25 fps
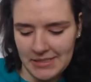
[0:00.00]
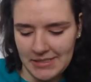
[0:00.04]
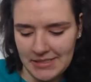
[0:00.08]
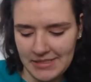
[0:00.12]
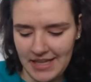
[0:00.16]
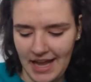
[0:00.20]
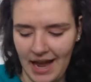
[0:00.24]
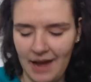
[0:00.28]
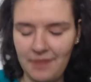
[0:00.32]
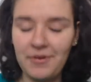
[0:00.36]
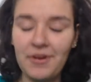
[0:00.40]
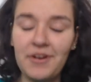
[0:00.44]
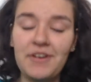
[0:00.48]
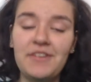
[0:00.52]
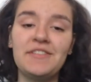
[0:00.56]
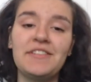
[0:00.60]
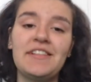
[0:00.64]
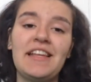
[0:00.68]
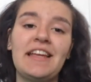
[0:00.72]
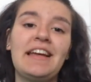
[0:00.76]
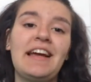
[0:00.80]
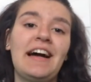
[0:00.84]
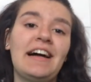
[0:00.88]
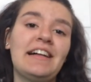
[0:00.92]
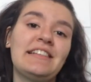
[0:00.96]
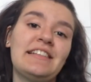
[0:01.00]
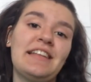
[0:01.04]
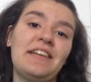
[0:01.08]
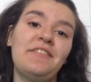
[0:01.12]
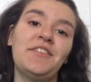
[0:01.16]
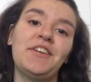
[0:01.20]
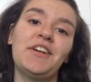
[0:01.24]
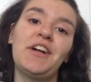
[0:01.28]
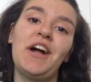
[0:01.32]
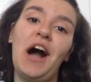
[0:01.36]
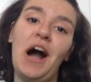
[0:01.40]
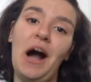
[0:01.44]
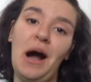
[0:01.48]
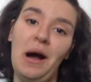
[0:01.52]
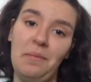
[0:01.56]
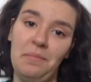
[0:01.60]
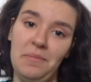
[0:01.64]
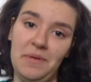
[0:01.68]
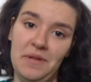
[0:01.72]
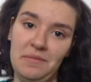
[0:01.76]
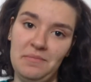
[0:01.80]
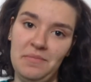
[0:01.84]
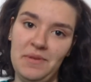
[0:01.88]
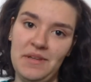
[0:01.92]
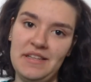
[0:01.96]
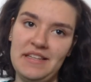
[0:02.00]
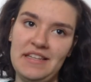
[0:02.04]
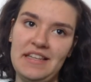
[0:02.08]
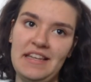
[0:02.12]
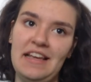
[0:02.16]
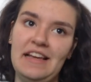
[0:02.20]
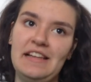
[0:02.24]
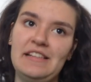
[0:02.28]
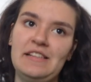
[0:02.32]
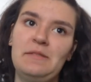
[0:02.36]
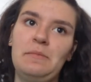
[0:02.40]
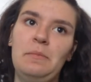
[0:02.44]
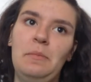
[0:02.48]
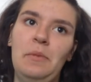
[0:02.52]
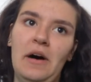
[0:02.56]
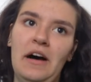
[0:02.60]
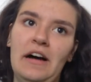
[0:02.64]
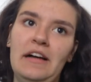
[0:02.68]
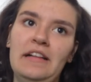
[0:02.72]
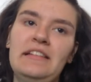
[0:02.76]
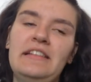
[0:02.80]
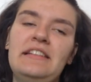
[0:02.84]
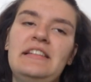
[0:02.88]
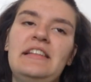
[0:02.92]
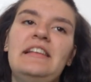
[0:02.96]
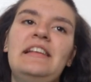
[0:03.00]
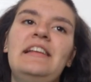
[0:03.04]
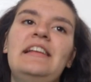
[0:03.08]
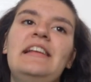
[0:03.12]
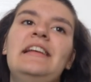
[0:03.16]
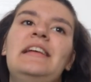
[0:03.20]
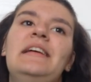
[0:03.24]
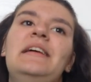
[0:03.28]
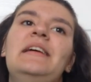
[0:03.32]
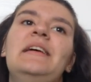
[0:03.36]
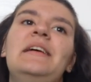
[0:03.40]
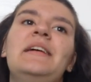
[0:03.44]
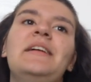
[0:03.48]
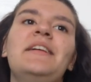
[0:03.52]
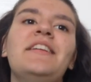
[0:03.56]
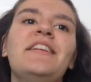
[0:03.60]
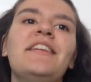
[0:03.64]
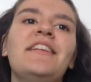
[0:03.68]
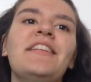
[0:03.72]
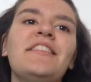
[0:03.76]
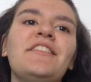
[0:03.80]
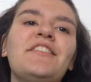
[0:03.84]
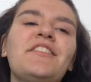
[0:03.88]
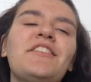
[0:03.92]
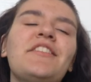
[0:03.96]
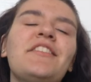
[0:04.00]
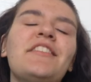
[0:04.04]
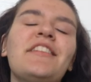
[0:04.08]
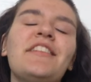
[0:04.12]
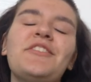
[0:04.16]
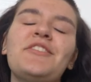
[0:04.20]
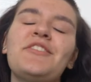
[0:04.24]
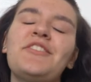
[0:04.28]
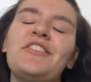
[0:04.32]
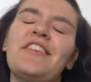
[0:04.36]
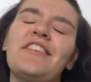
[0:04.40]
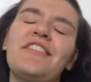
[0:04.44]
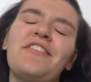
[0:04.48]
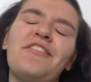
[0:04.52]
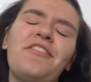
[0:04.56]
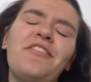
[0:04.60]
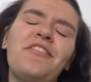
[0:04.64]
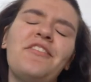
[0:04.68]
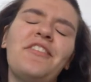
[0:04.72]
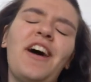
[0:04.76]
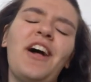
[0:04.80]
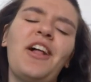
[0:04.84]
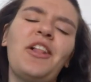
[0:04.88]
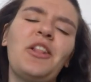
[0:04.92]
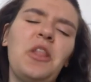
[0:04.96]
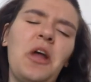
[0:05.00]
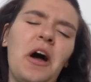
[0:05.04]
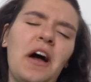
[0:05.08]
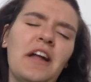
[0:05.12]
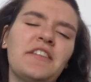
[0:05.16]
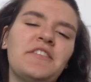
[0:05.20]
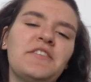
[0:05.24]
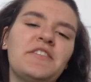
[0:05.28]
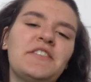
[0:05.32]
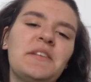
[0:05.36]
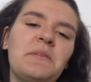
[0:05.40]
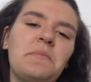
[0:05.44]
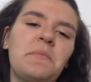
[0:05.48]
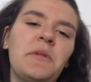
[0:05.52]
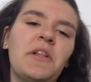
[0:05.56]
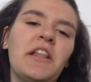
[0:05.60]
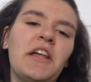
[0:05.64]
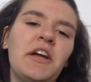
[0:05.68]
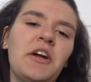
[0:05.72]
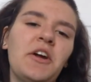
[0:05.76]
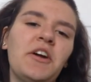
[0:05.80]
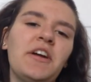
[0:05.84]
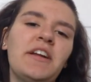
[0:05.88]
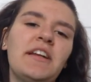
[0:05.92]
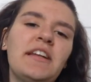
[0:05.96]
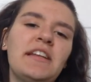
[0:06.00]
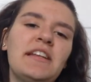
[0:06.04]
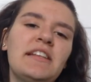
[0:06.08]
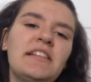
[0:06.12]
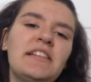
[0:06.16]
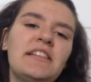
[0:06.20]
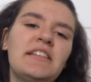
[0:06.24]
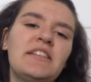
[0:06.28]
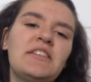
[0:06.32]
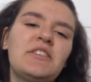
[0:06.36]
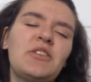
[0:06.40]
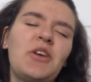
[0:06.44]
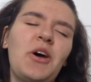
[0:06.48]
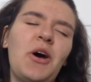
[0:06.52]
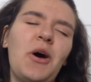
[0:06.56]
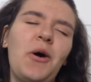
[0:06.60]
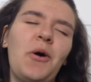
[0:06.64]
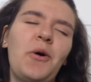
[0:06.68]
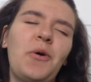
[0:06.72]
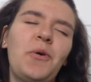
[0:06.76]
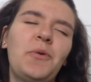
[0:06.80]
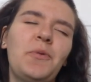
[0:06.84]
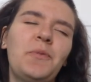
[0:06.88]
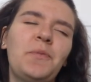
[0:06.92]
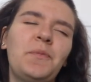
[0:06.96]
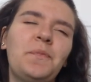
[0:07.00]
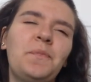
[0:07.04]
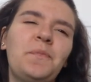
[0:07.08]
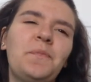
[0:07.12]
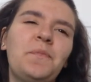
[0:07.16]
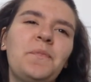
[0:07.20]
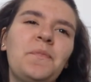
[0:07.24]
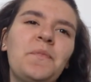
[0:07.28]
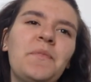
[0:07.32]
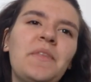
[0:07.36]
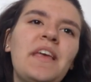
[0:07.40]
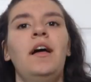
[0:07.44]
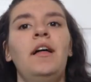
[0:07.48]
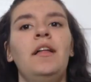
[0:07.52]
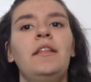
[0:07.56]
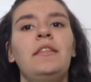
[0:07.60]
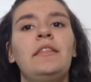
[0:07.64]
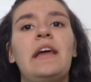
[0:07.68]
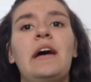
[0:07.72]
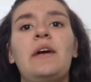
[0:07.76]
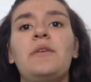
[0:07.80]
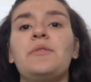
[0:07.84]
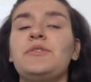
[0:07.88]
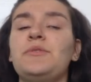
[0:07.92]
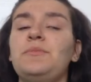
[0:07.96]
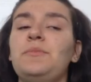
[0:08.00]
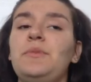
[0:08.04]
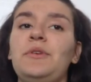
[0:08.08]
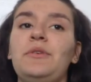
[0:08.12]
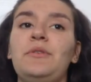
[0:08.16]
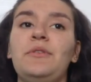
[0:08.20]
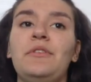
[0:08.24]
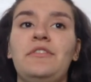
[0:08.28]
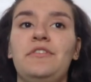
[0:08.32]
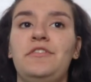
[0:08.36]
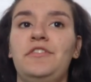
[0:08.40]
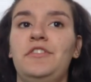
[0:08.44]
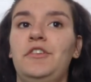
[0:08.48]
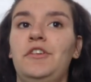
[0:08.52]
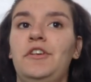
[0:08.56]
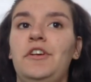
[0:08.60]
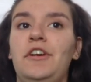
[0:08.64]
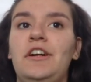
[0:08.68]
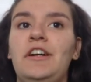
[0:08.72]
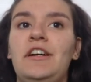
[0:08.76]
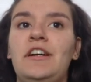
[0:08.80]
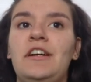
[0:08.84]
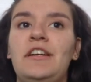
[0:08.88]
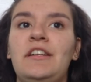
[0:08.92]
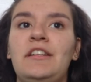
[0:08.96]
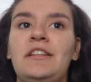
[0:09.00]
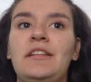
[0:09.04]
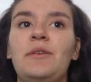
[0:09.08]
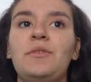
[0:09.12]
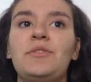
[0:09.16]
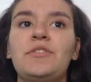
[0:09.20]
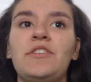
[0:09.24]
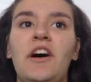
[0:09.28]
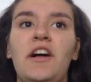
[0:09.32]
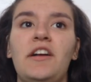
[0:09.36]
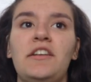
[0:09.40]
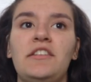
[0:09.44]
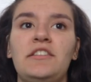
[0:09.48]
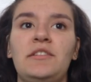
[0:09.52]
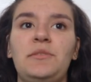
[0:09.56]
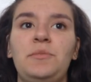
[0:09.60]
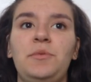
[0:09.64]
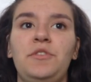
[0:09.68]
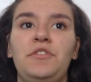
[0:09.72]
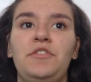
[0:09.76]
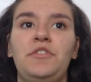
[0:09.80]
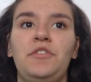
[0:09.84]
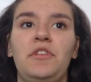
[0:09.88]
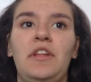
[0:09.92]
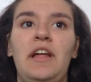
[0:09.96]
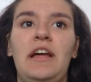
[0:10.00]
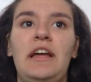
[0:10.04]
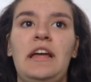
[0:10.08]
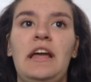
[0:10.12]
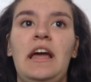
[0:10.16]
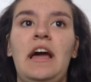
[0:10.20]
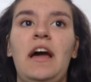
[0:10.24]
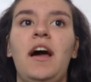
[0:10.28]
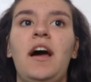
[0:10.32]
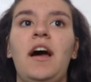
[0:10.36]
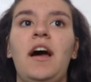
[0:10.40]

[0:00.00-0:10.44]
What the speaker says: I'm not going to say GOT7 copied BTS, but there's just a lot of similarities. So that was beautiful. That was honestly beautiful. Like,